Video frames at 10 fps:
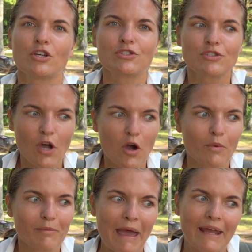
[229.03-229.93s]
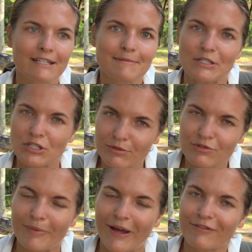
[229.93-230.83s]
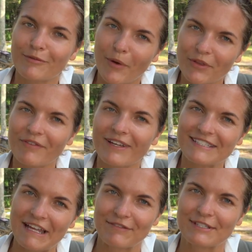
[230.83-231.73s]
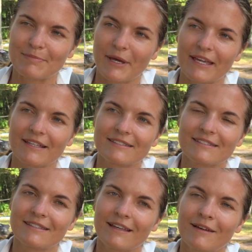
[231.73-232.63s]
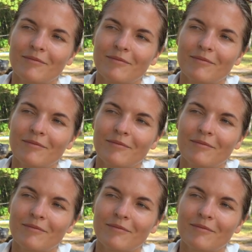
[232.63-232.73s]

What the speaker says: So when Pat and I spent 200 baht for both of us to have these bikes,